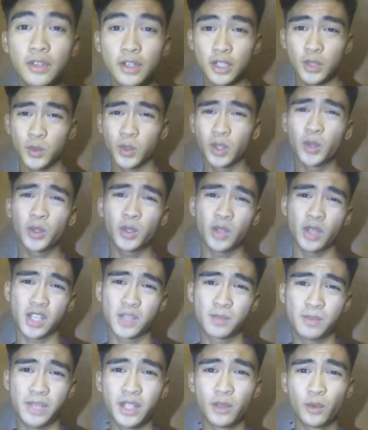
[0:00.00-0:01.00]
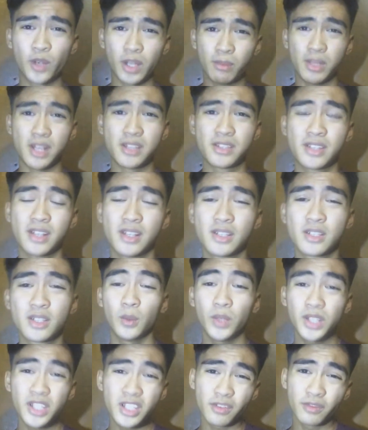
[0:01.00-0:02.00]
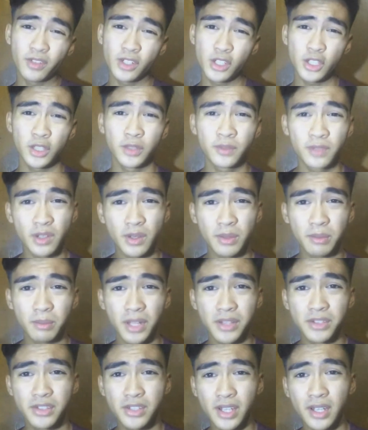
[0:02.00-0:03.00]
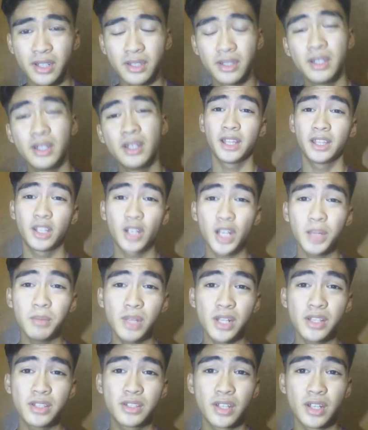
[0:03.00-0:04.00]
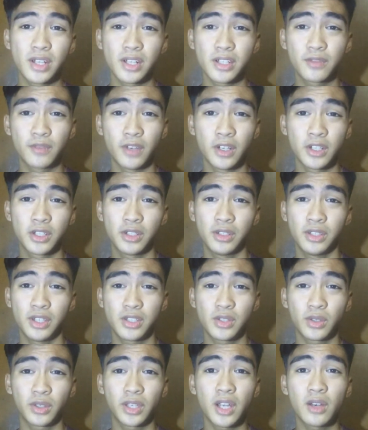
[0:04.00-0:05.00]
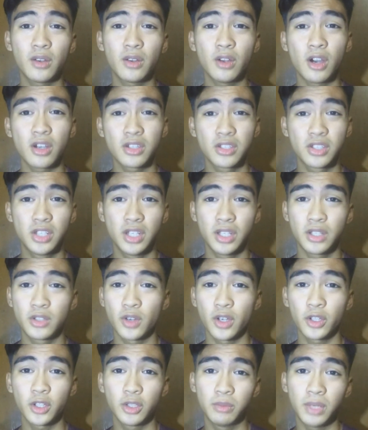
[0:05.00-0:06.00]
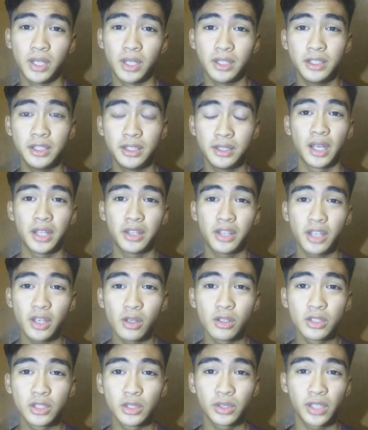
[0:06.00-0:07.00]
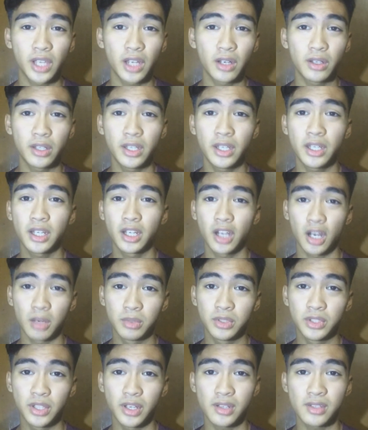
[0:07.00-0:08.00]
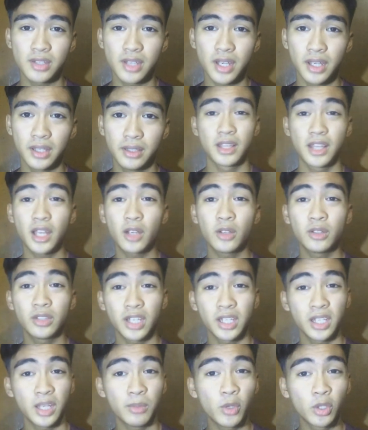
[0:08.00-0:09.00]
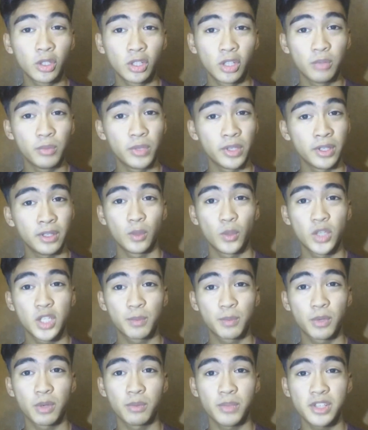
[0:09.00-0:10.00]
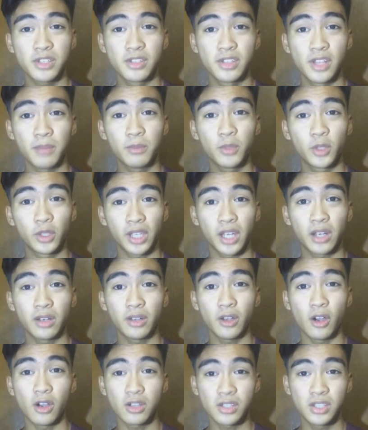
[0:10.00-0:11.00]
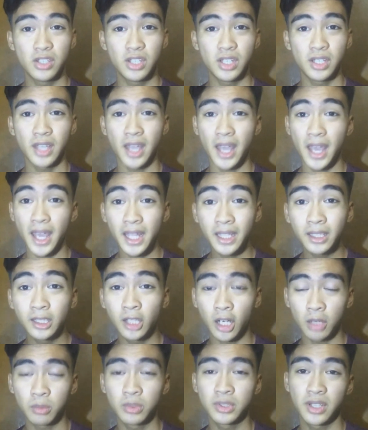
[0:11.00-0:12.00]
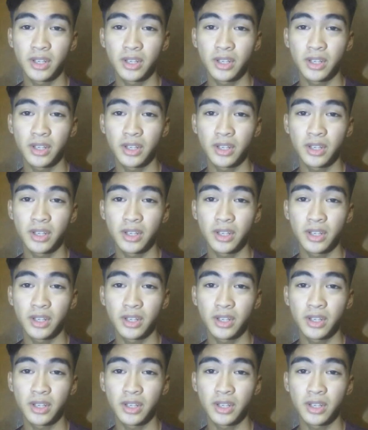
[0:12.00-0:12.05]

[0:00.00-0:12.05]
First, we're going to explain red blood cells. What is the function of the red blood cell? The red blood cell's function is to carry oxygen throughout the body, and they also carry carbon dioxide. They contain hemoglobin, which permits them to carry oxygen and carbon